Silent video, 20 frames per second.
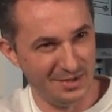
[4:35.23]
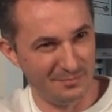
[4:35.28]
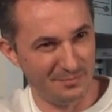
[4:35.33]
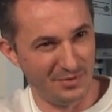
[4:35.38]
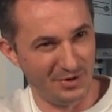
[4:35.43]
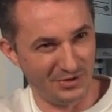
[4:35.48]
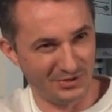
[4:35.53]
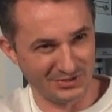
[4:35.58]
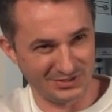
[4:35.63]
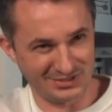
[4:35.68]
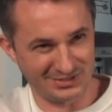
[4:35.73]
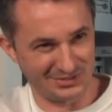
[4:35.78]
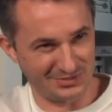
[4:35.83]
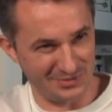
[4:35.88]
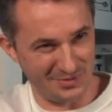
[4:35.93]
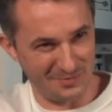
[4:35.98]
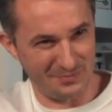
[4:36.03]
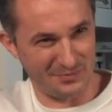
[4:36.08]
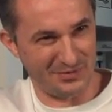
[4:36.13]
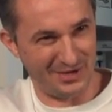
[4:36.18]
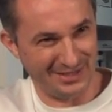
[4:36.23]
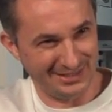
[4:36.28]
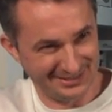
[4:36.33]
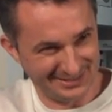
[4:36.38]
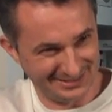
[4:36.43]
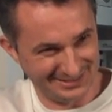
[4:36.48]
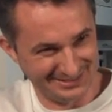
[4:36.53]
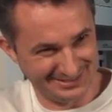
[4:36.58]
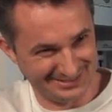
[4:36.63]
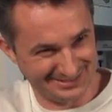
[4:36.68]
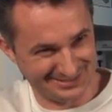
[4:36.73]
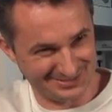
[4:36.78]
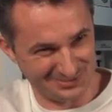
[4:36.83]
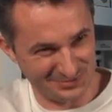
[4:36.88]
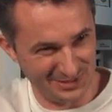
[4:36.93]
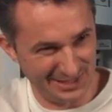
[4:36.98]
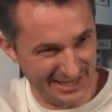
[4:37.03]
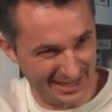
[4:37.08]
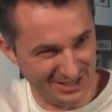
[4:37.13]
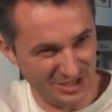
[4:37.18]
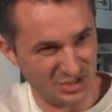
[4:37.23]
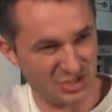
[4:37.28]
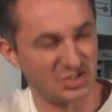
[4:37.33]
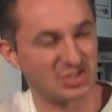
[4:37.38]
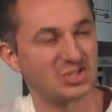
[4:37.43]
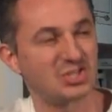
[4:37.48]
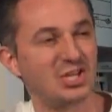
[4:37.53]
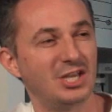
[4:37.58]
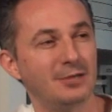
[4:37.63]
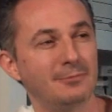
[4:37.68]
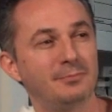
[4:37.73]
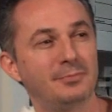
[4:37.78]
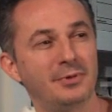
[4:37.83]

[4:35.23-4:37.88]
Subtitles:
master apprentice relationship,